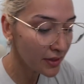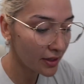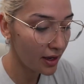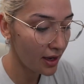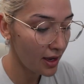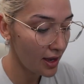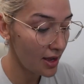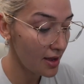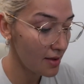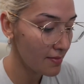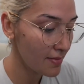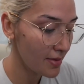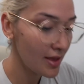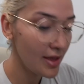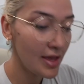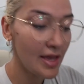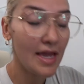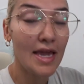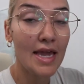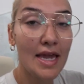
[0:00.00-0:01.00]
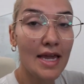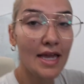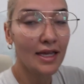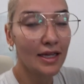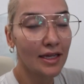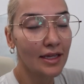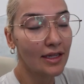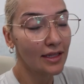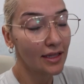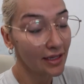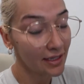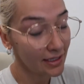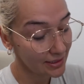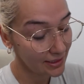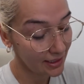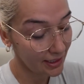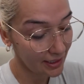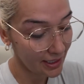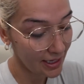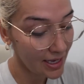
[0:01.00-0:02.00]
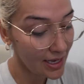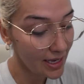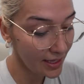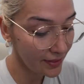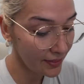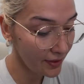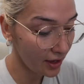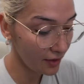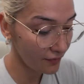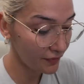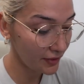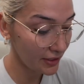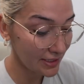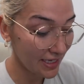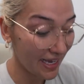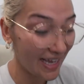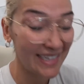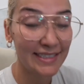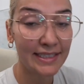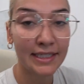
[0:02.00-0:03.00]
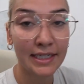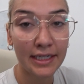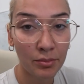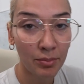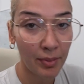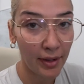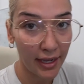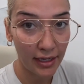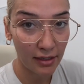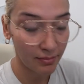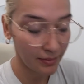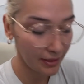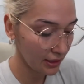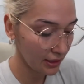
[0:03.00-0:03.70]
um, like I said, in the office, I did pack my